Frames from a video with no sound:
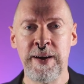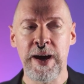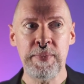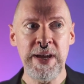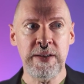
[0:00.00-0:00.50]

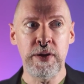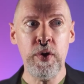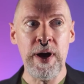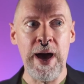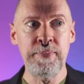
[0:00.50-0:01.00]
I'm like,
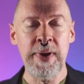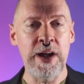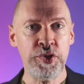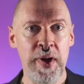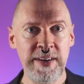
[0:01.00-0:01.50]
no, I'm
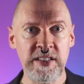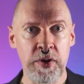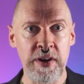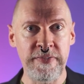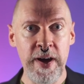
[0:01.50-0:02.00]
not trying to
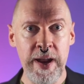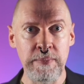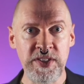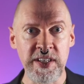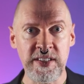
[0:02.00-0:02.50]
start a fight.
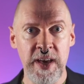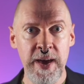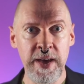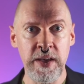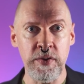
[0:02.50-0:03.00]
I'm just
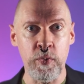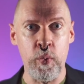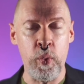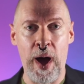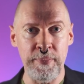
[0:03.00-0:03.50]

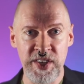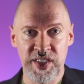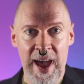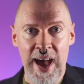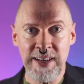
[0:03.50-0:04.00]
saying, I'm
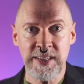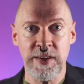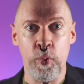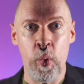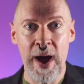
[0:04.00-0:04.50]
just
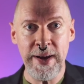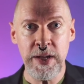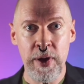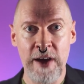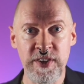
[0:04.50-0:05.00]
asking, why do
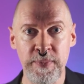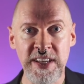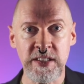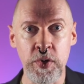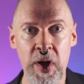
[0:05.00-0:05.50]
you have to
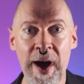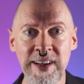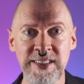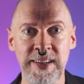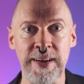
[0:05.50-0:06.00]
be so
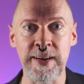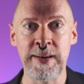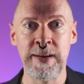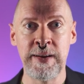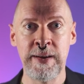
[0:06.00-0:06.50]
caustic?
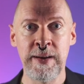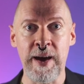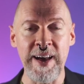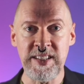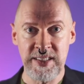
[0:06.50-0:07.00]

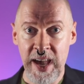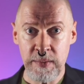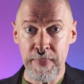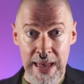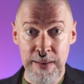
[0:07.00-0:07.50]
I
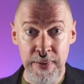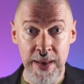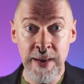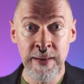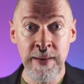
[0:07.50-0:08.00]
said
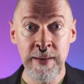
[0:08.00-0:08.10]
maybe.